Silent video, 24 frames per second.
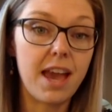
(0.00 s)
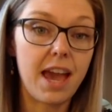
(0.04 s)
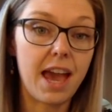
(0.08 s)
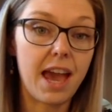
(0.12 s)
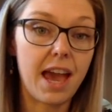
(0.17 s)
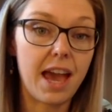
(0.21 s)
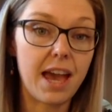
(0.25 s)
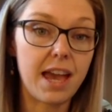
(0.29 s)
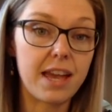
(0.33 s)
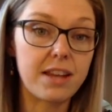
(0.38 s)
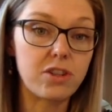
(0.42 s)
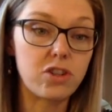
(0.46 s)

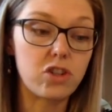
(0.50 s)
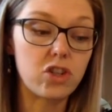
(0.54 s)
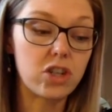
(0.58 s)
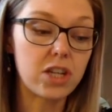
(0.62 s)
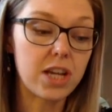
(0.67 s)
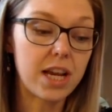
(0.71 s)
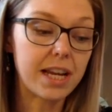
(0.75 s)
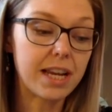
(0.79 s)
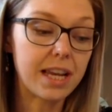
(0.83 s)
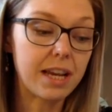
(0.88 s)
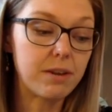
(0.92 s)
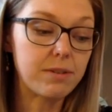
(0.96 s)
and
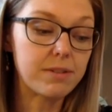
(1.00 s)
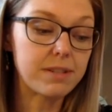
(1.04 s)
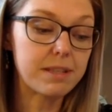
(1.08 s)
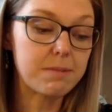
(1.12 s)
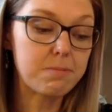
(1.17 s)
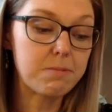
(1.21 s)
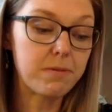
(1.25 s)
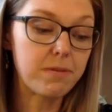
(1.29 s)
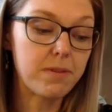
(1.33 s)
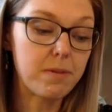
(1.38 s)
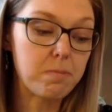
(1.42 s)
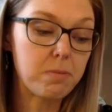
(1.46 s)
check out
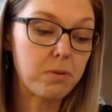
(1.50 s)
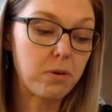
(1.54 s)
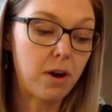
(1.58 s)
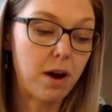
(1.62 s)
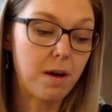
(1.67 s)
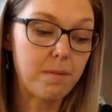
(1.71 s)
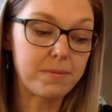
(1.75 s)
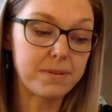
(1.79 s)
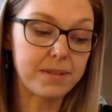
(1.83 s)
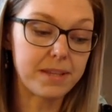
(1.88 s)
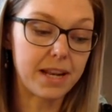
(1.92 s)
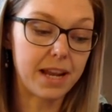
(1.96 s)
some of the
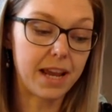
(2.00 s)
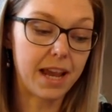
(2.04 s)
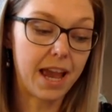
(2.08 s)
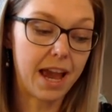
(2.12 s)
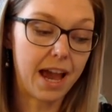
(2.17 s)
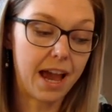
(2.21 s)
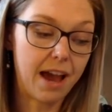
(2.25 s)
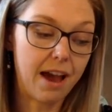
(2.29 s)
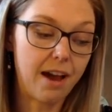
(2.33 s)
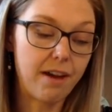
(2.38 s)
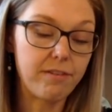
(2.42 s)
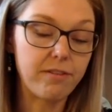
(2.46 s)
prompts that I
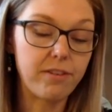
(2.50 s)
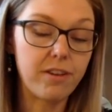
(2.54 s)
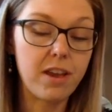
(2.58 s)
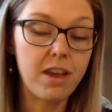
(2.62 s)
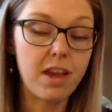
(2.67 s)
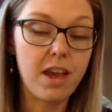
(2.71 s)
have